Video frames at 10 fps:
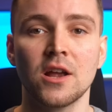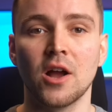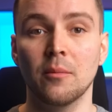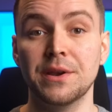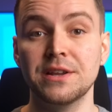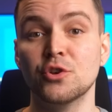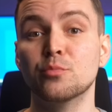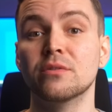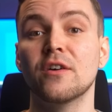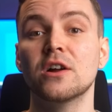Companies who
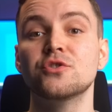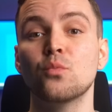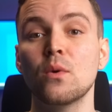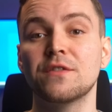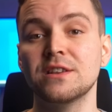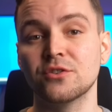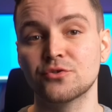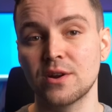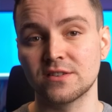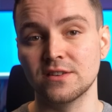provide you with these
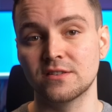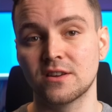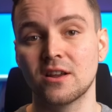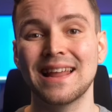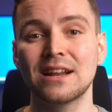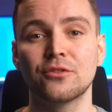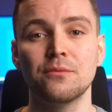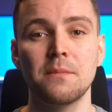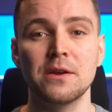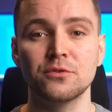addresses collect the
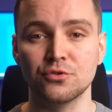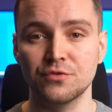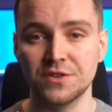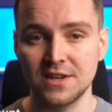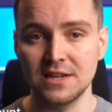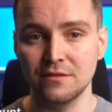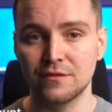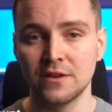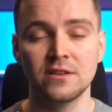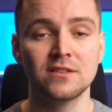mails you receive,